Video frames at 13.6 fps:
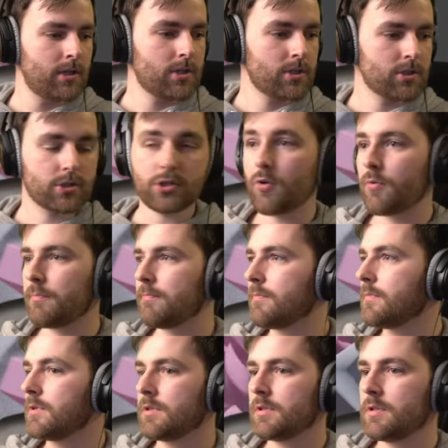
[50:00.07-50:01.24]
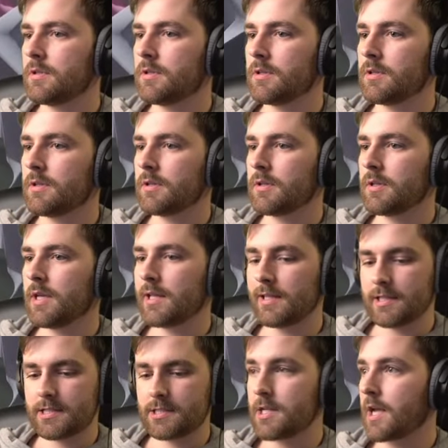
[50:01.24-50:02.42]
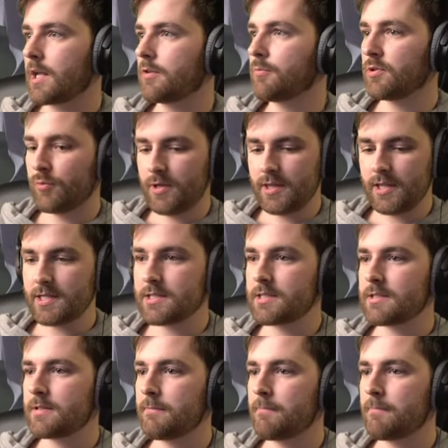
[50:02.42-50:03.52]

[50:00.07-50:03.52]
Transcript: So yeah, let's cycle between these.